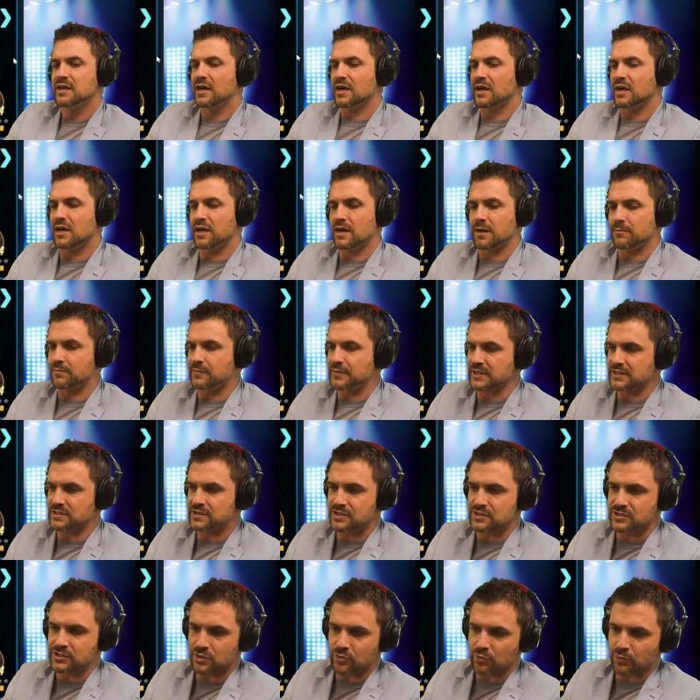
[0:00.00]
This
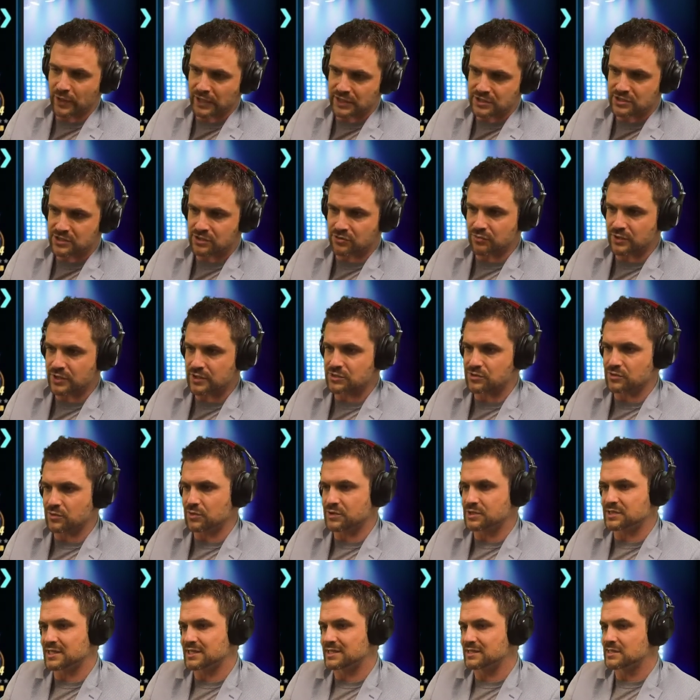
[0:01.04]
is a waste of
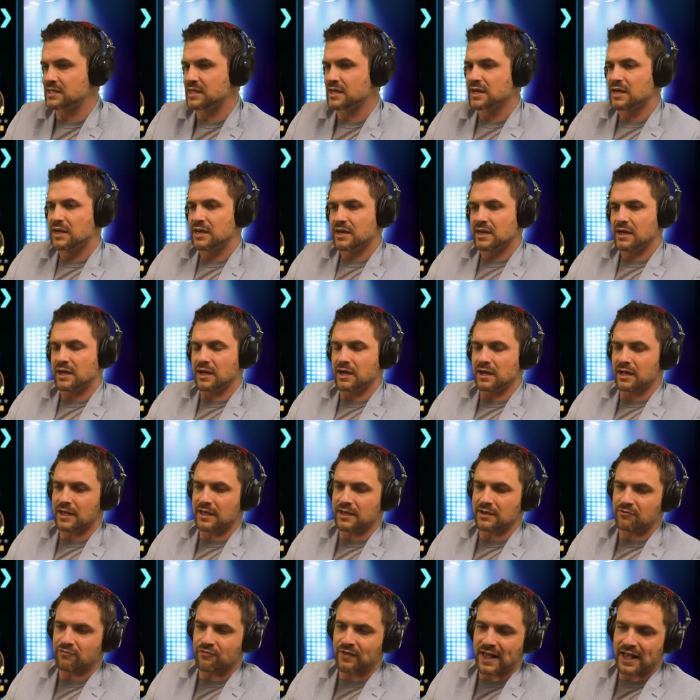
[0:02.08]
resources.
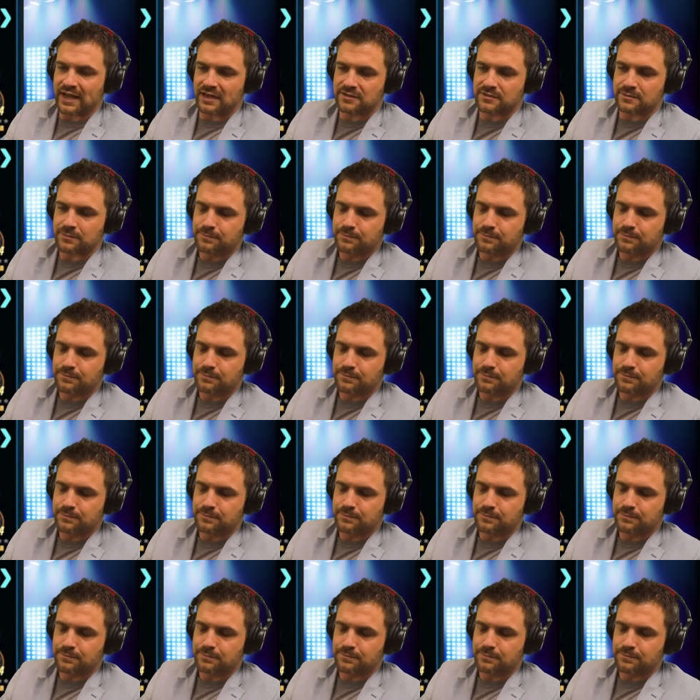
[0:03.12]
In fact,